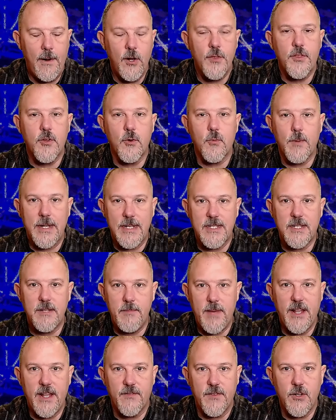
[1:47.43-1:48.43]
the
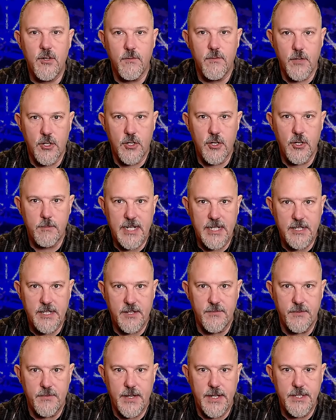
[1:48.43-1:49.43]
resume of an overcurrent protective
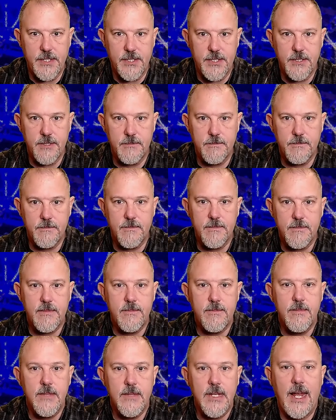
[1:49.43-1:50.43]
device.
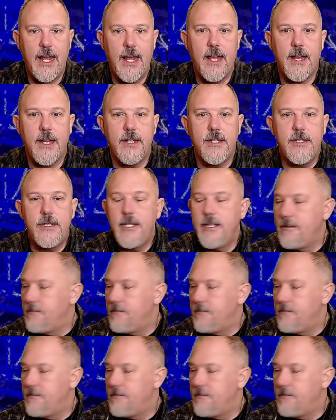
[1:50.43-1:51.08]
And